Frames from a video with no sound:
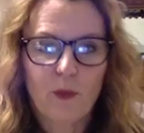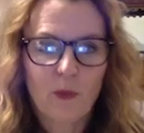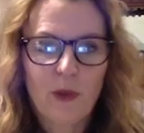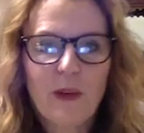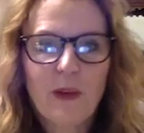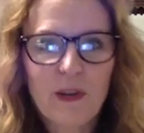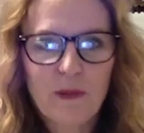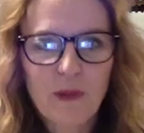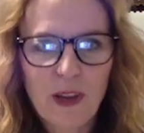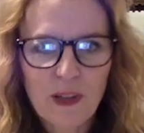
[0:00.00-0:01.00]
We want to
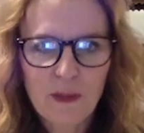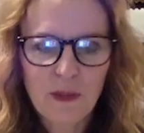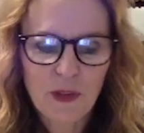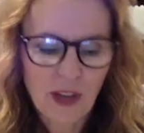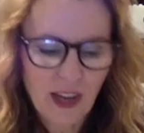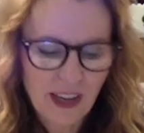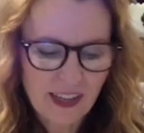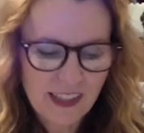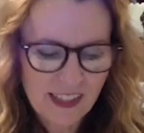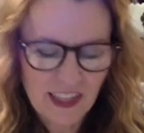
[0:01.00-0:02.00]
welcome you
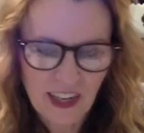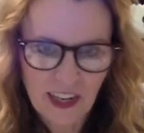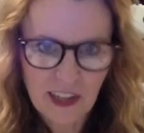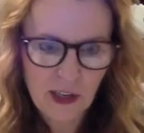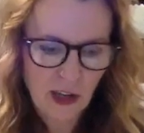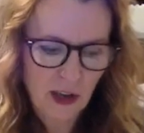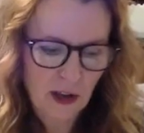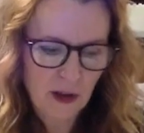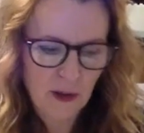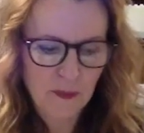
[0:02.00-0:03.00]
guys tonight
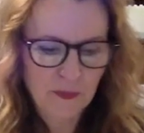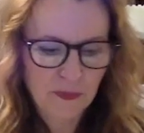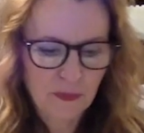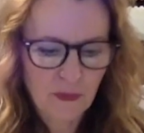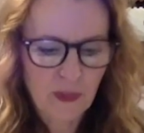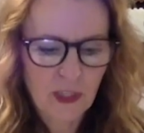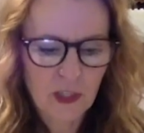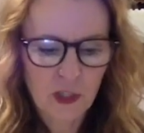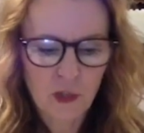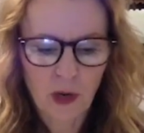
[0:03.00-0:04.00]

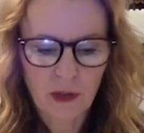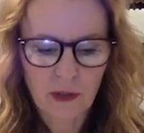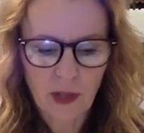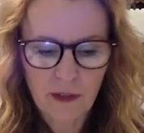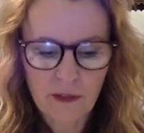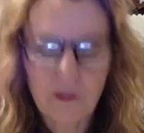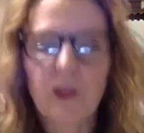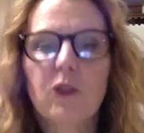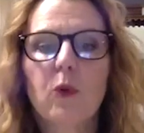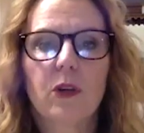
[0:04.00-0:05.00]
to our Life
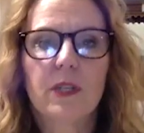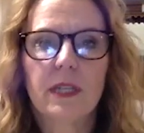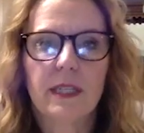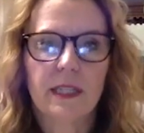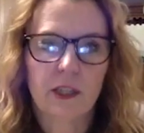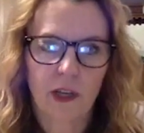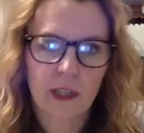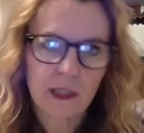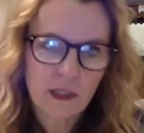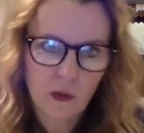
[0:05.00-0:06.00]
in Quarantine
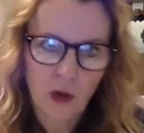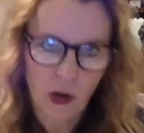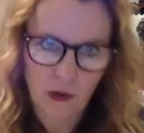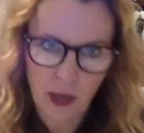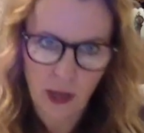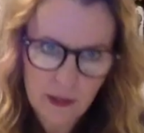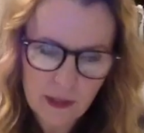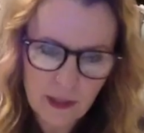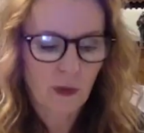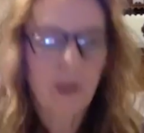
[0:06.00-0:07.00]
series through Heartland.
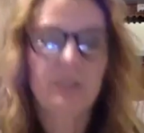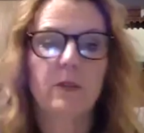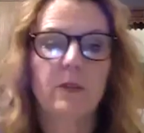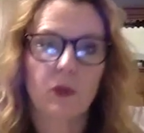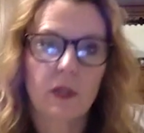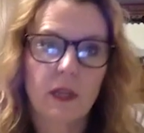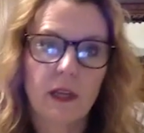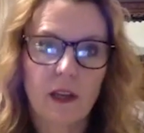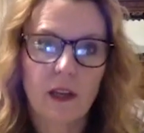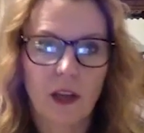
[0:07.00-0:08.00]
I've got some
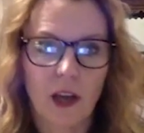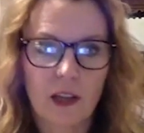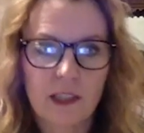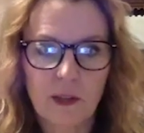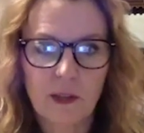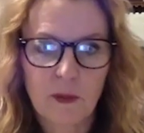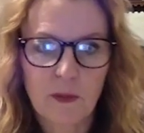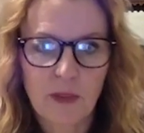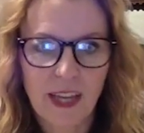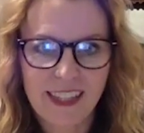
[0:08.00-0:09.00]
really
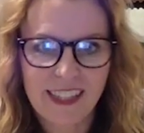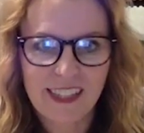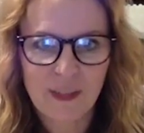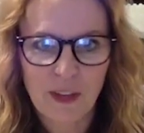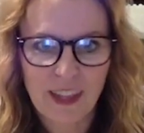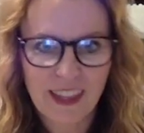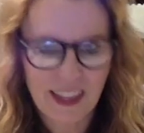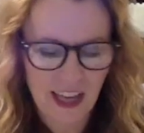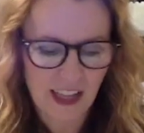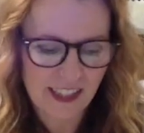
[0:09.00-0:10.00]
awesome guests with
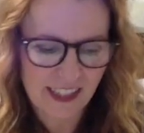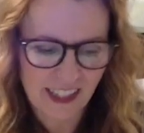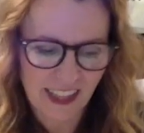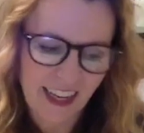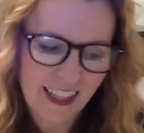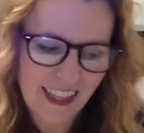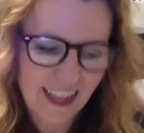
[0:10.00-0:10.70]
us tonight,